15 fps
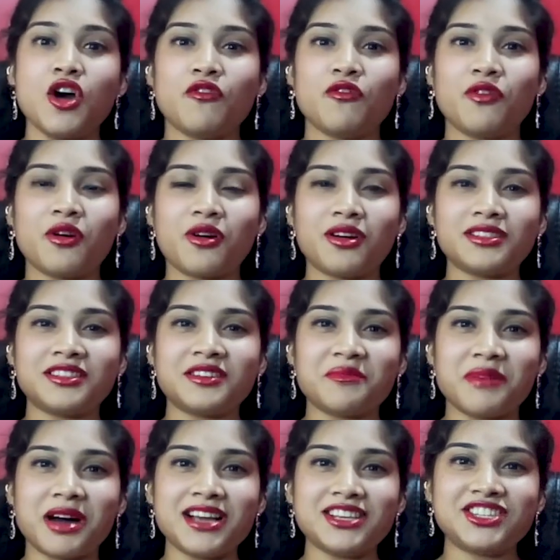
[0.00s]
for the
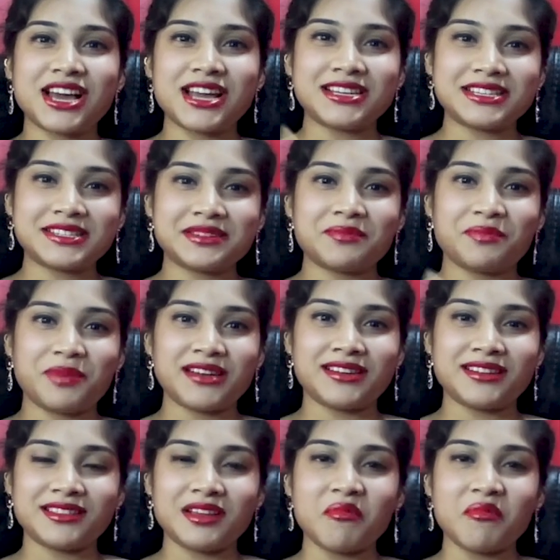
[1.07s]
much anticipated,